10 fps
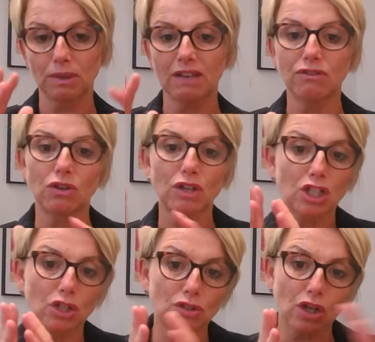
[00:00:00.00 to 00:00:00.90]
If you can
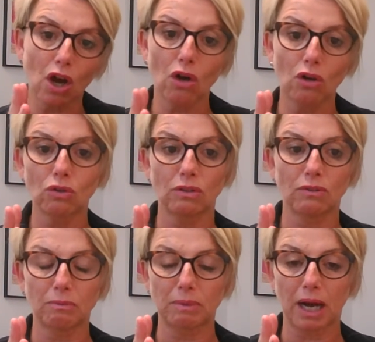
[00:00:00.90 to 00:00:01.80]
use the whole
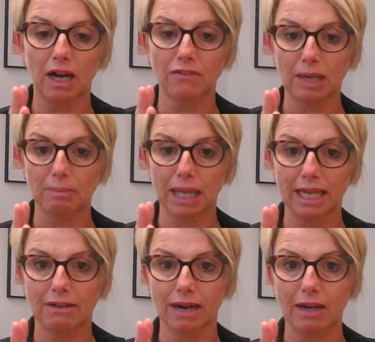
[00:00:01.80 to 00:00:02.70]
part of the
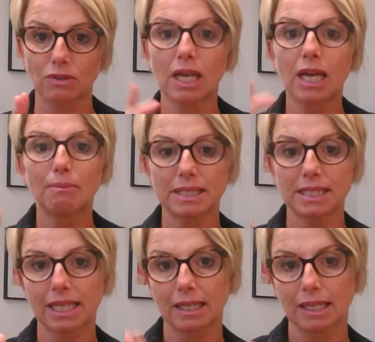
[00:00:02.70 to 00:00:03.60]
playground,
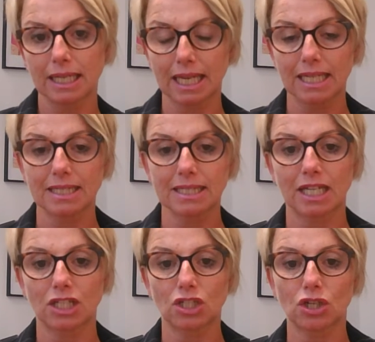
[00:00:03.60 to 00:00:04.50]
particularly Key
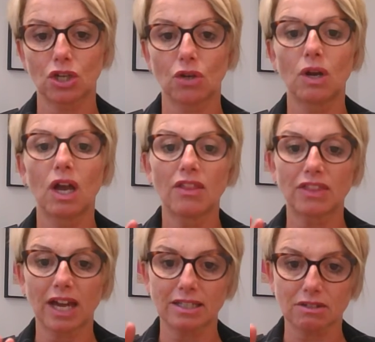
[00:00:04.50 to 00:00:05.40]
Stage 2,
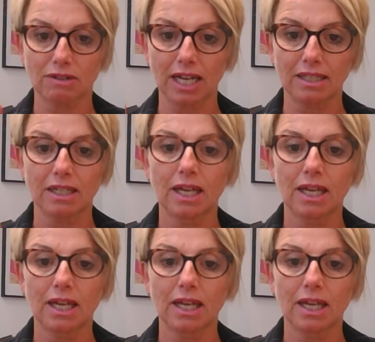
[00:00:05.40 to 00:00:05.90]
that's great.